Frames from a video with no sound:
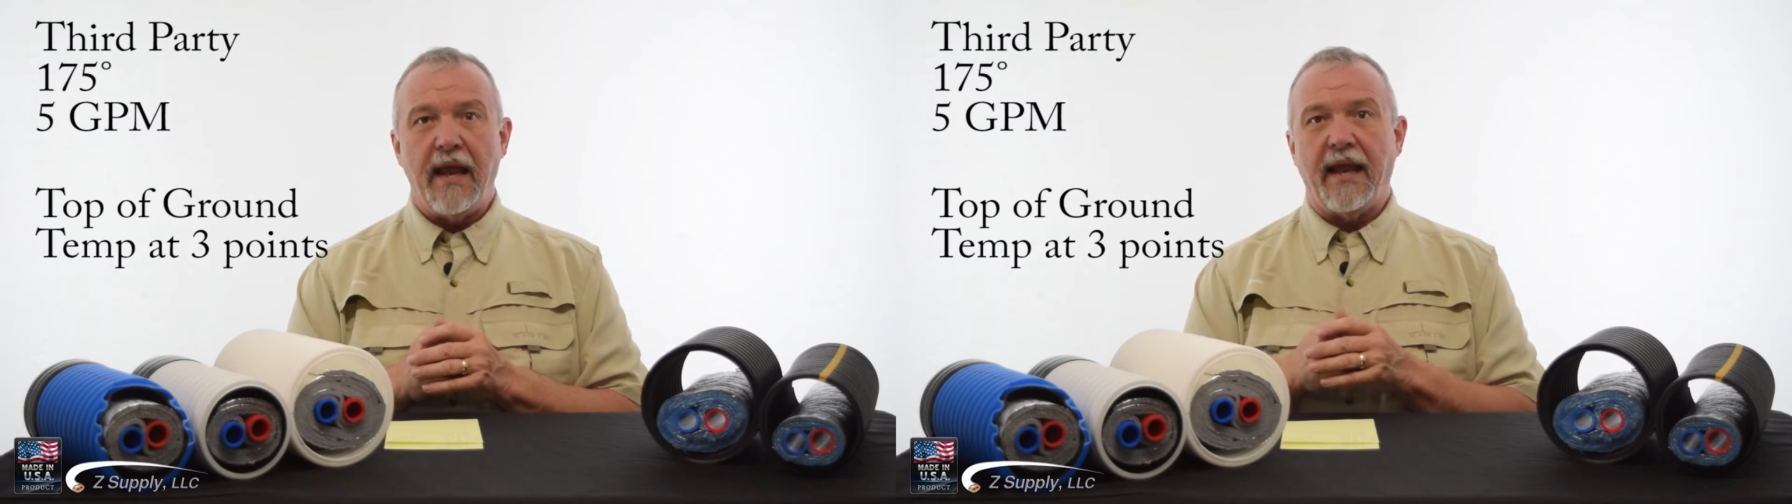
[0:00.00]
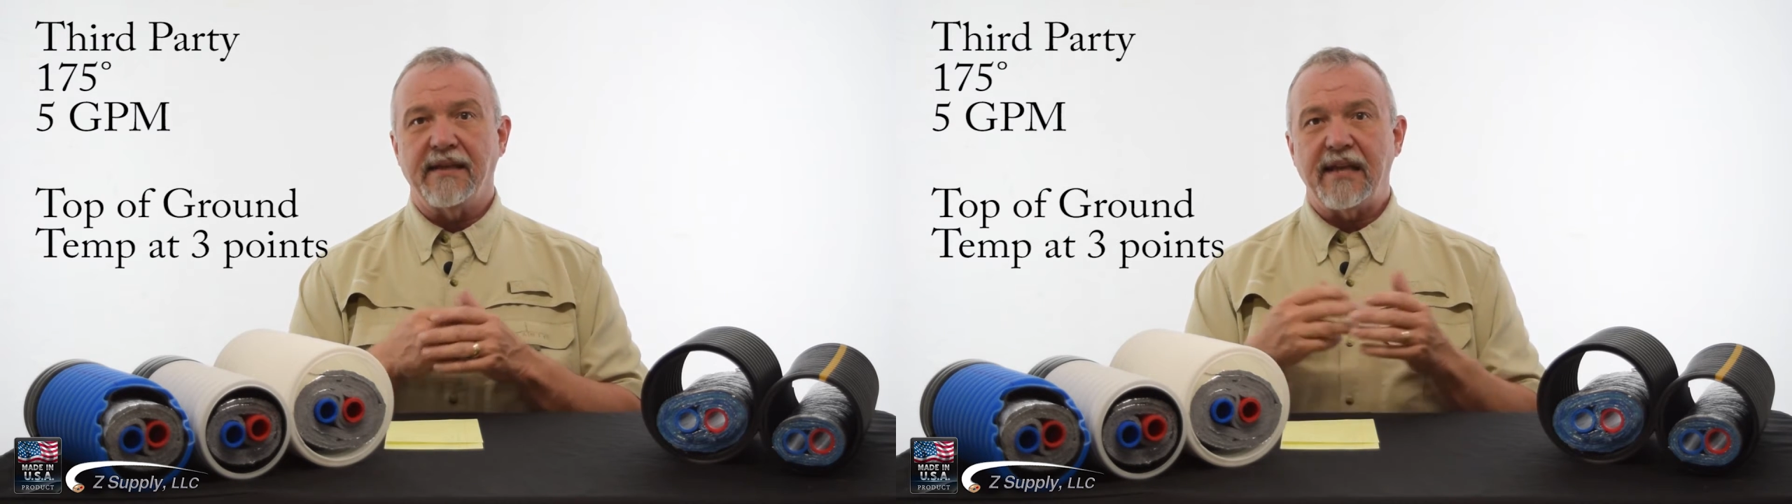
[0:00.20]

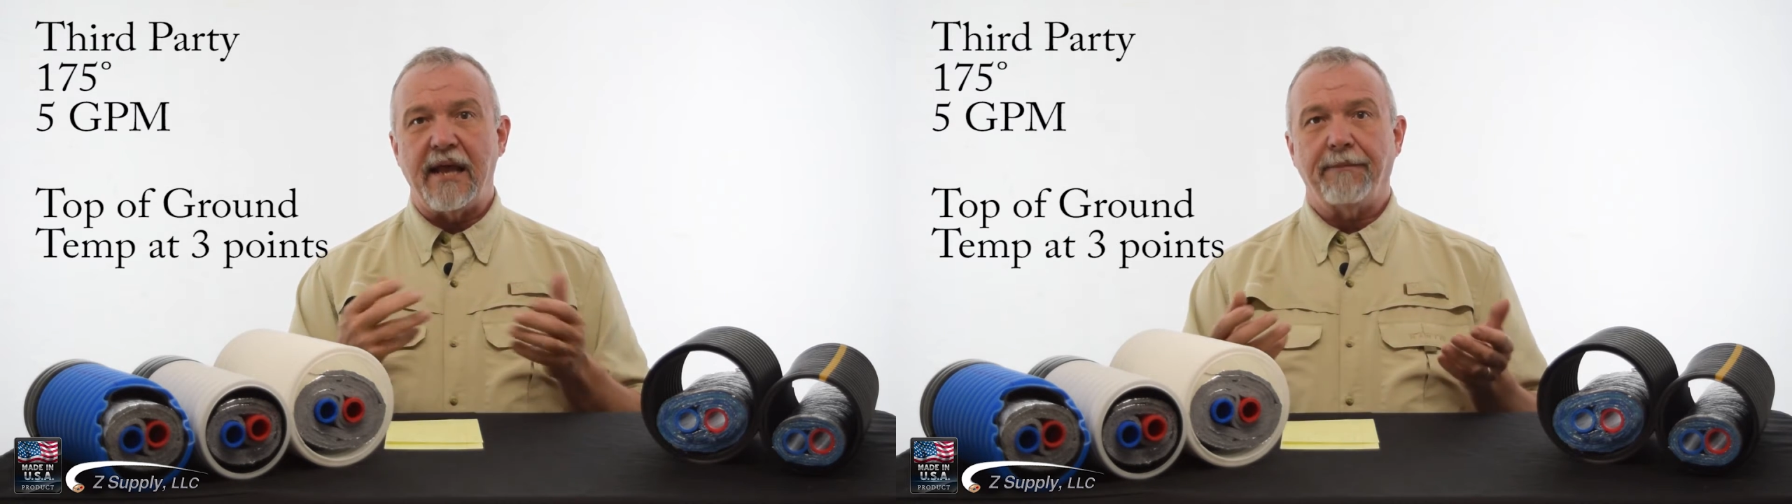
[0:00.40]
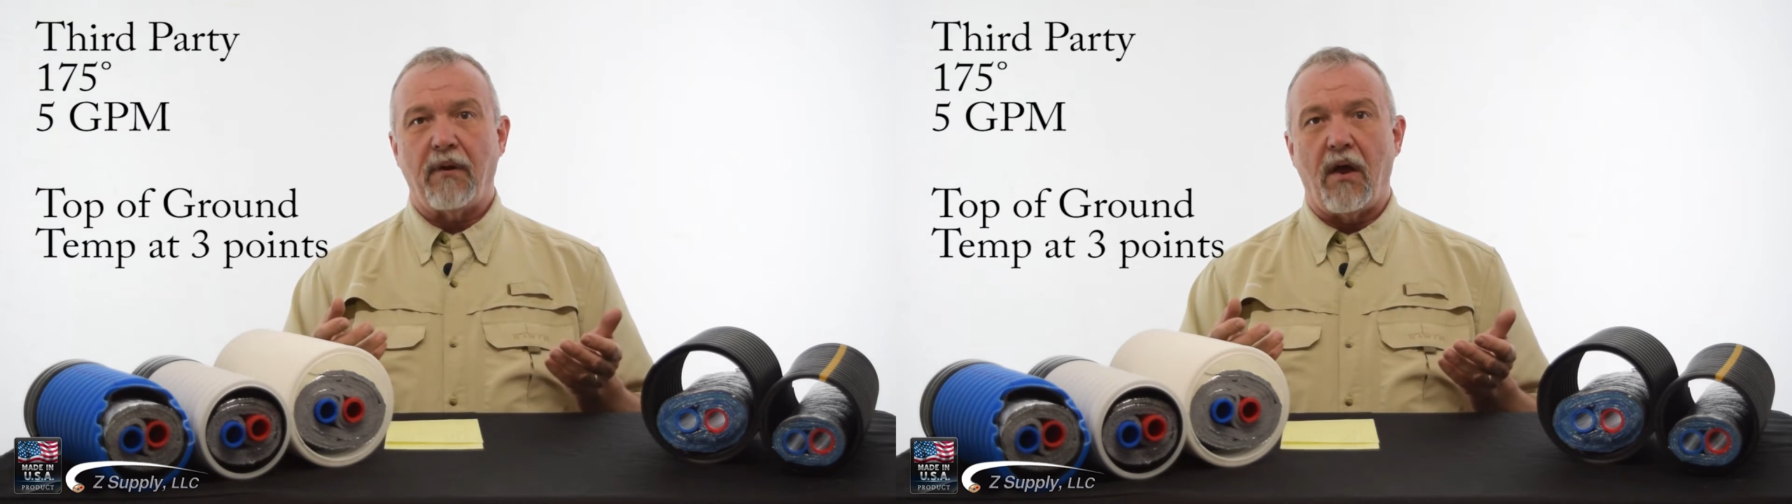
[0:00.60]
and
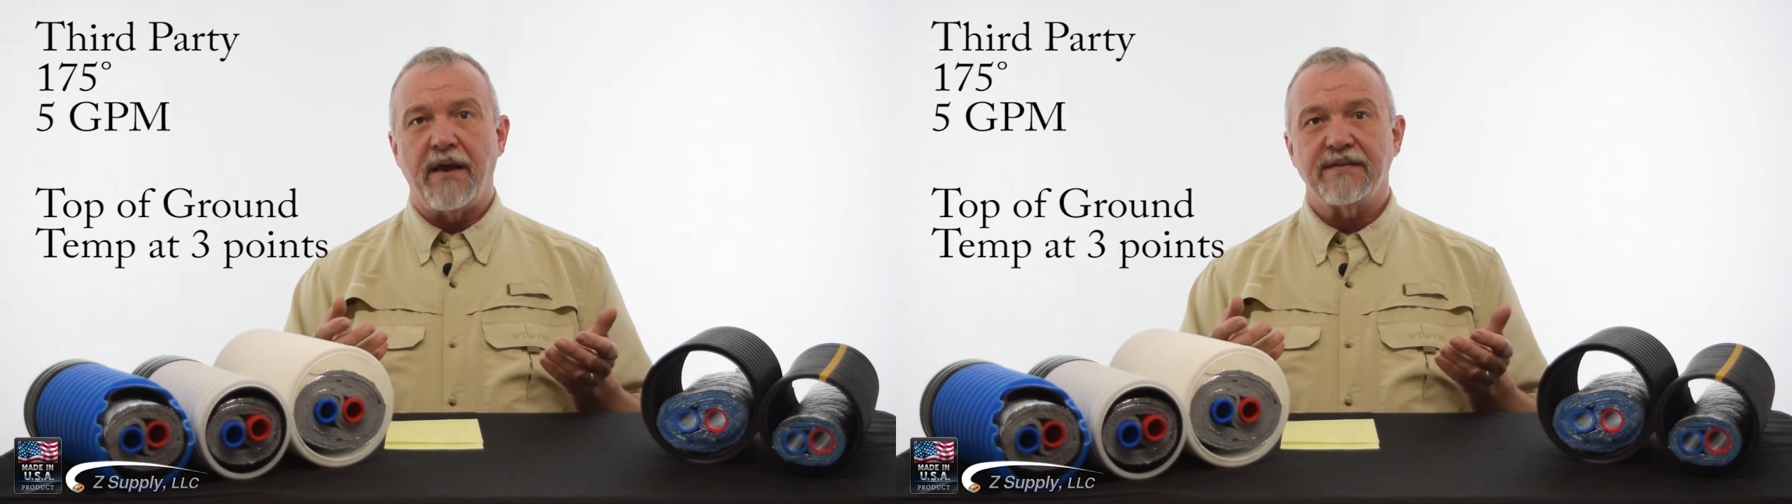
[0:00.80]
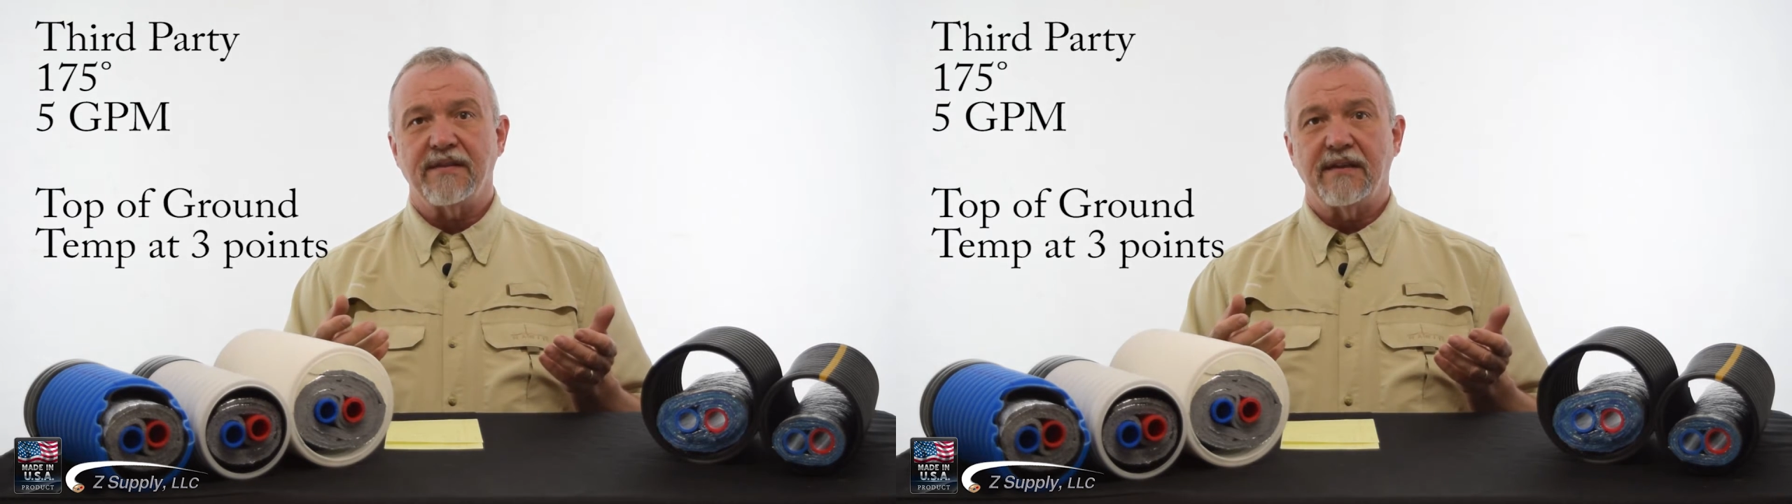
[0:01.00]
temp
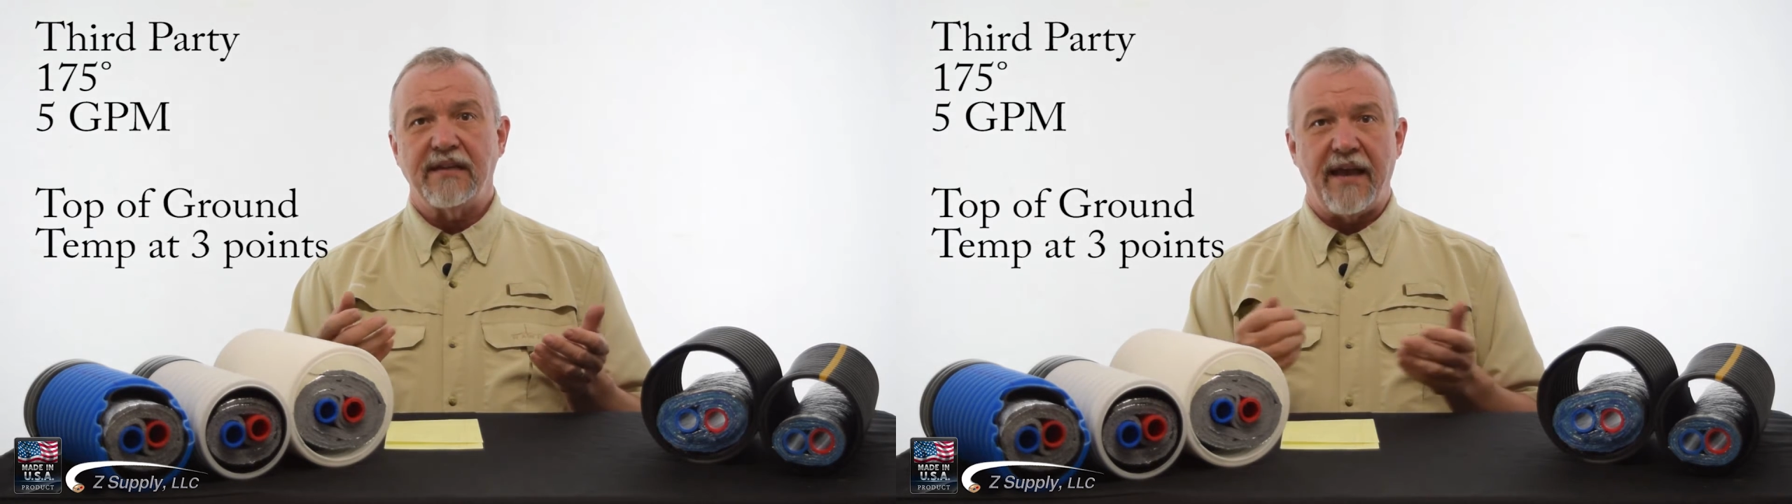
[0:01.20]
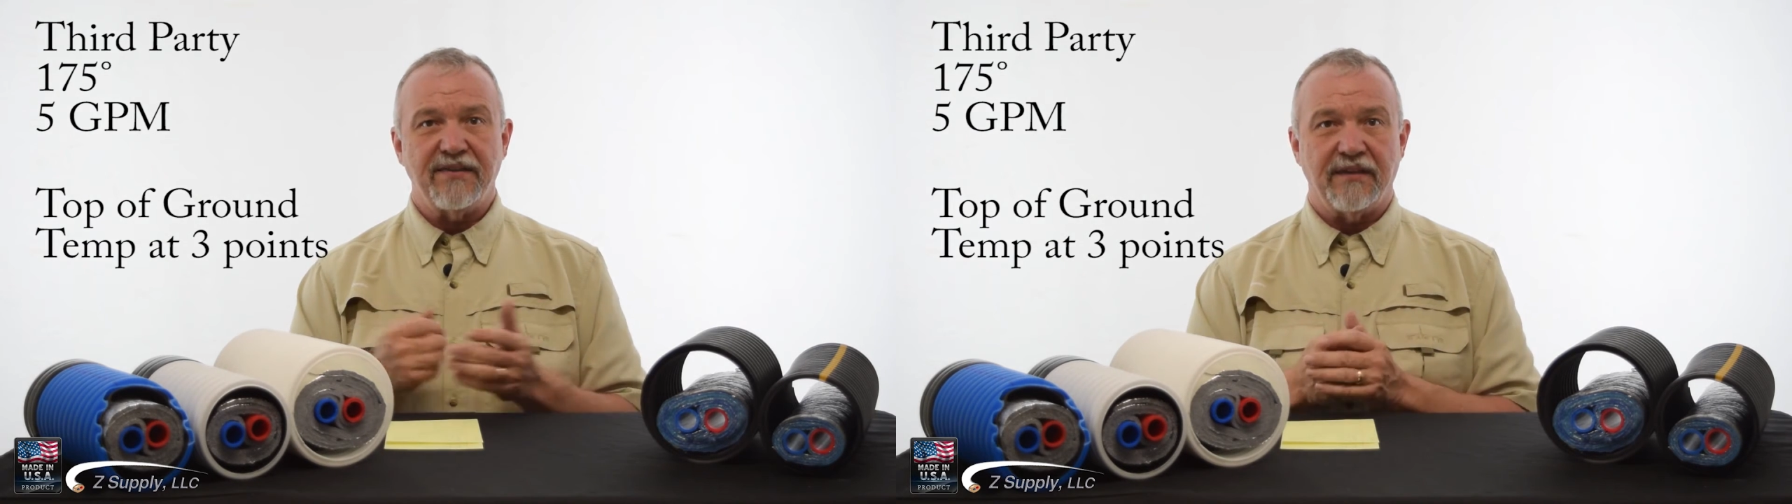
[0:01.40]
loss
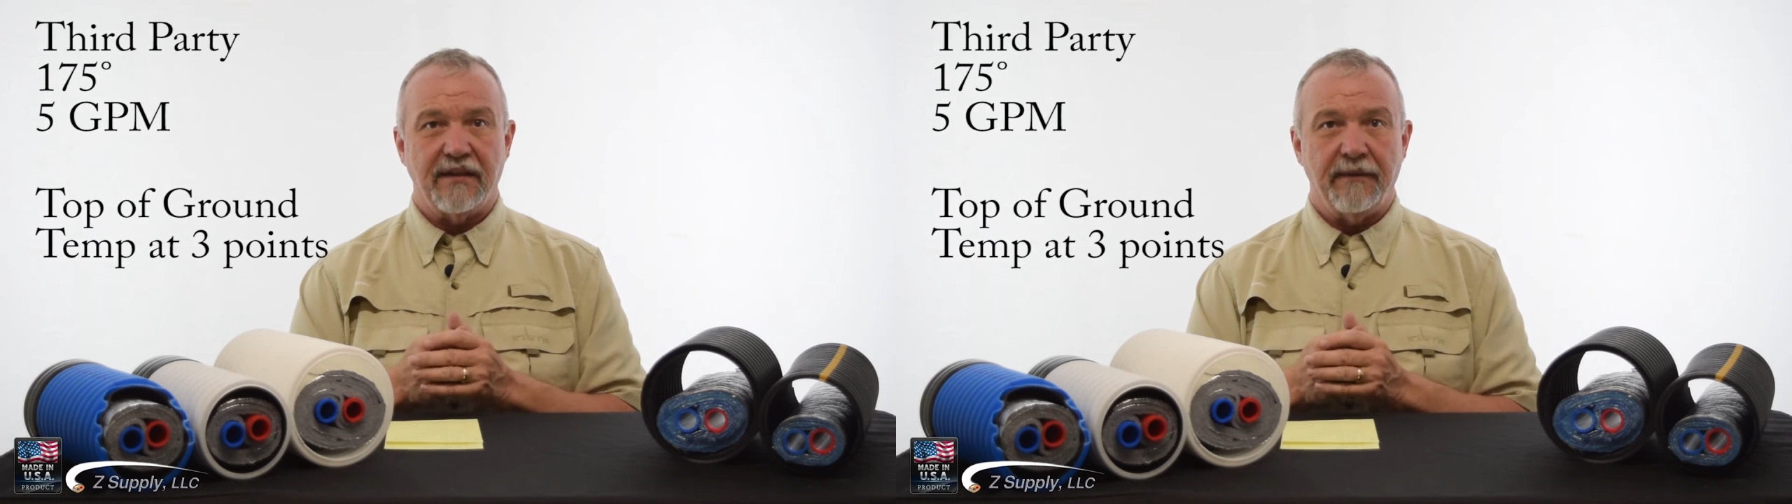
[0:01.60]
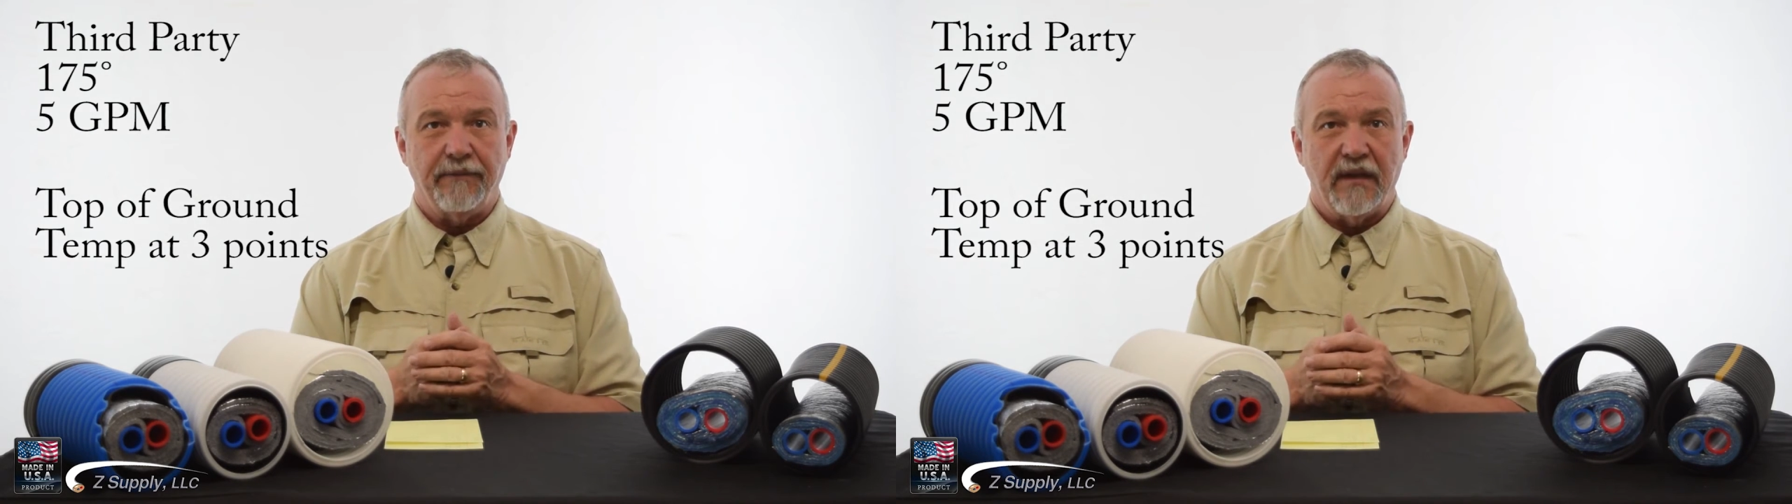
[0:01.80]
tested